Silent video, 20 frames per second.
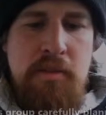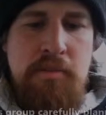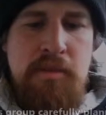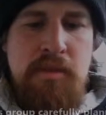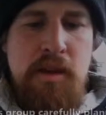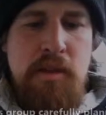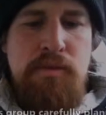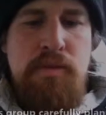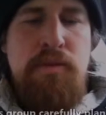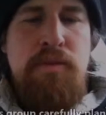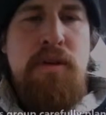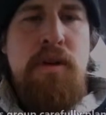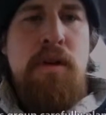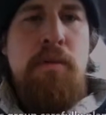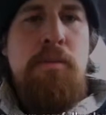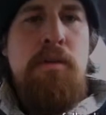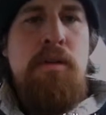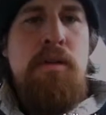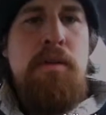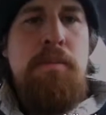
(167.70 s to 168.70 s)
himself
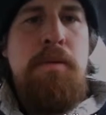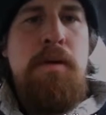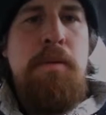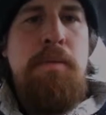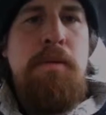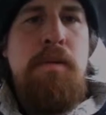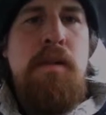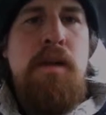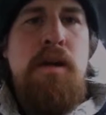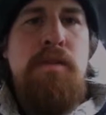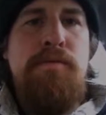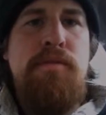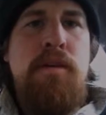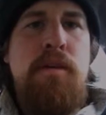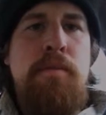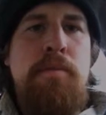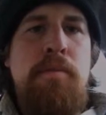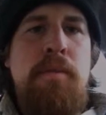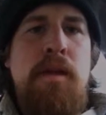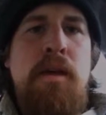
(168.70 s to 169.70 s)
available, and the people loved
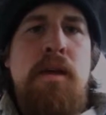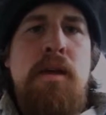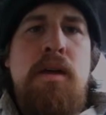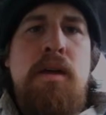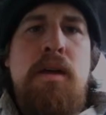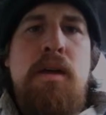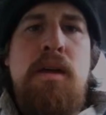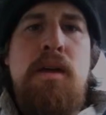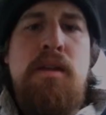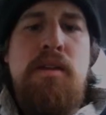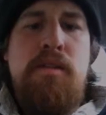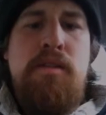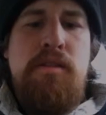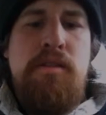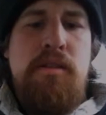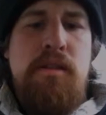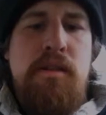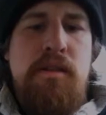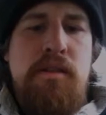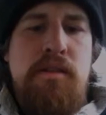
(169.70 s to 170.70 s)
him in
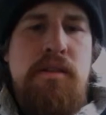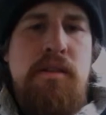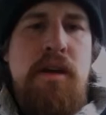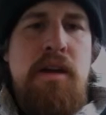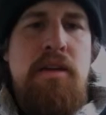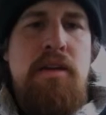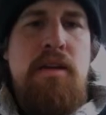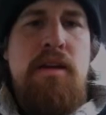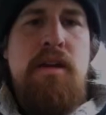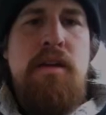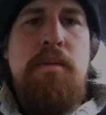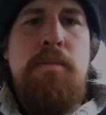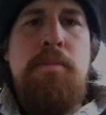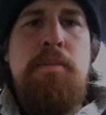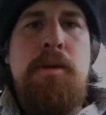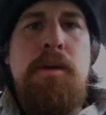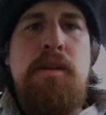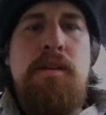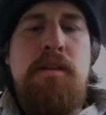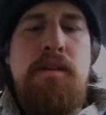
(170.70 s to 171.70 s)
his area,
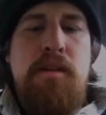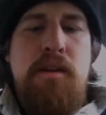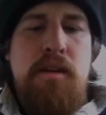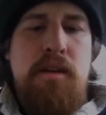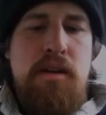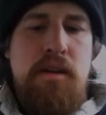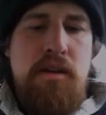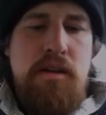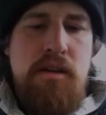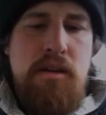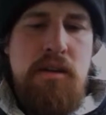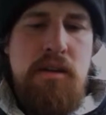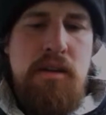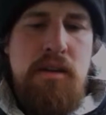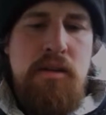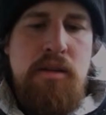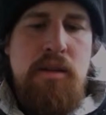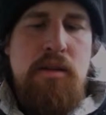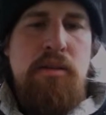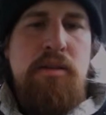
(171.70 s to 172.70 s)
but
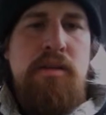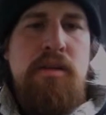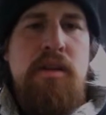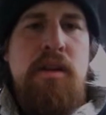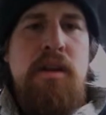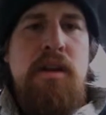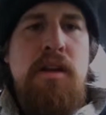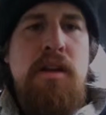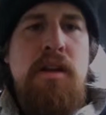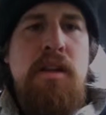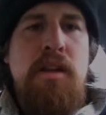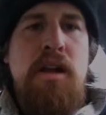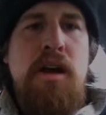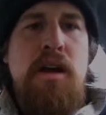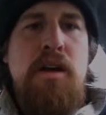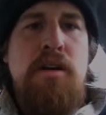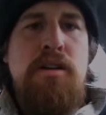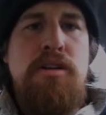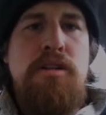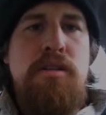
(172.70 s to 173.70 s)
he was getting a
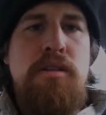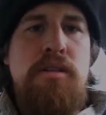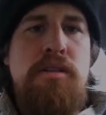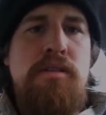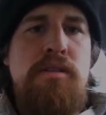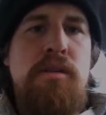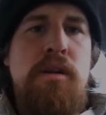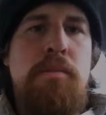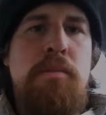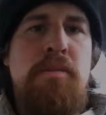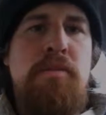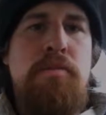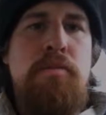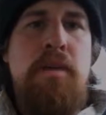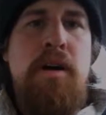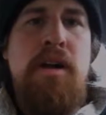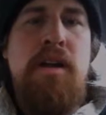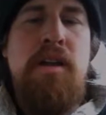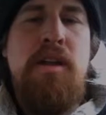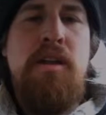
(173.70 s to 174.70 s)
large sum of
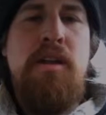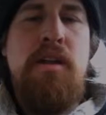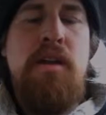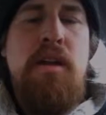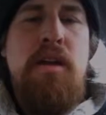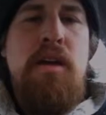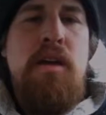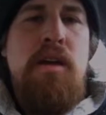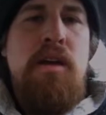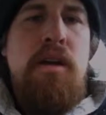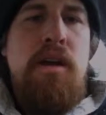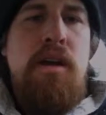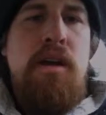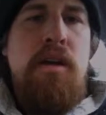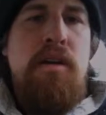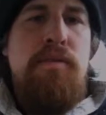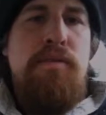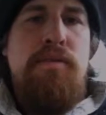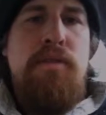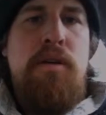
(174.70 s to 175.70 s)
money
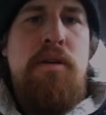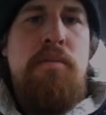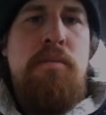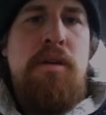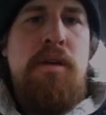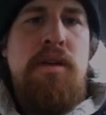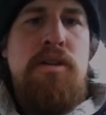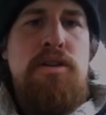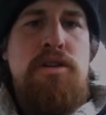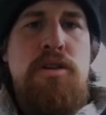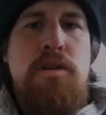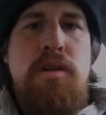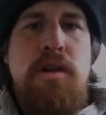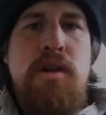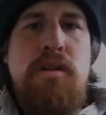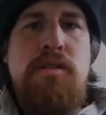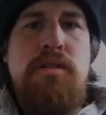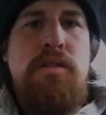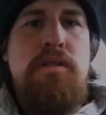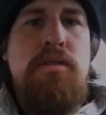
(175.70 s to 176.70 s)
from
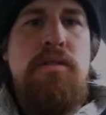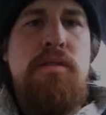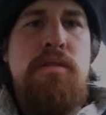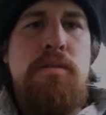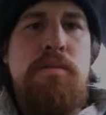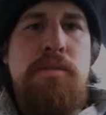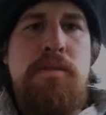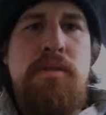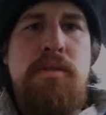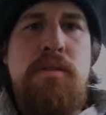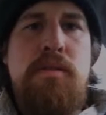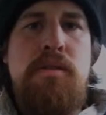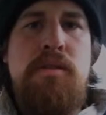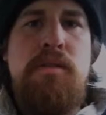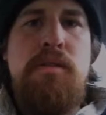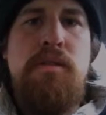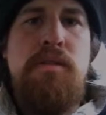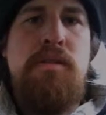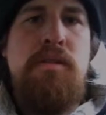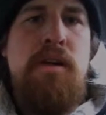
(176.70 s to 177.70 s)
interest groups
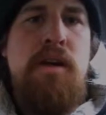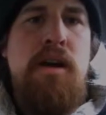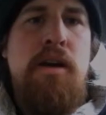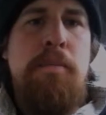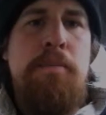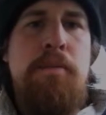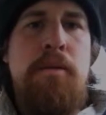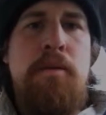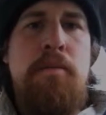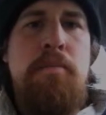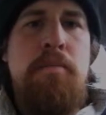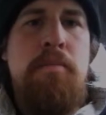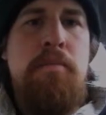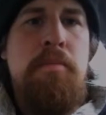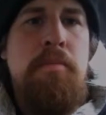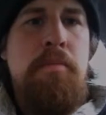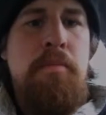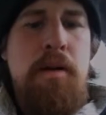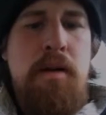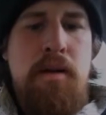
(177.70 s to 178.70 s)
to help him
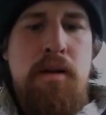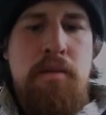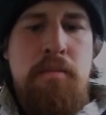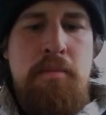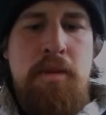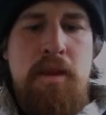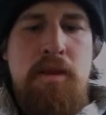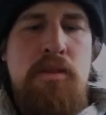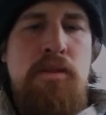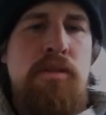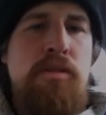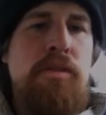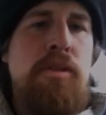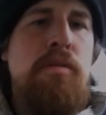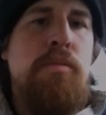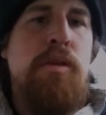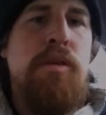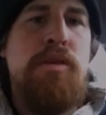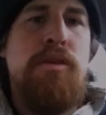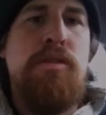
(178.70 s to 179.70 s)
make those
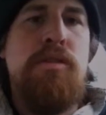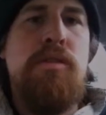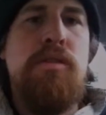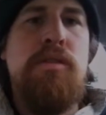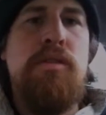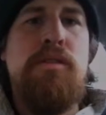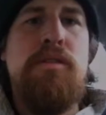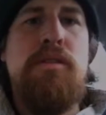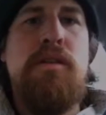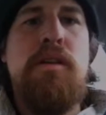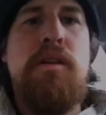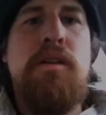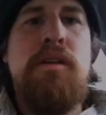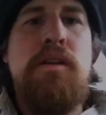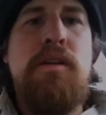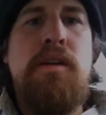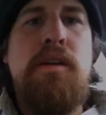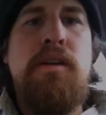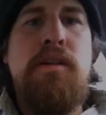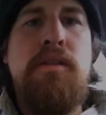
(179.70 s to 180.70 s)
commercials
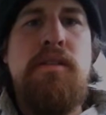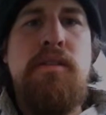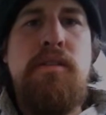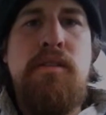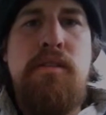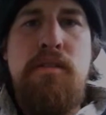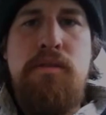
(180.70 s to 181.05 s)
and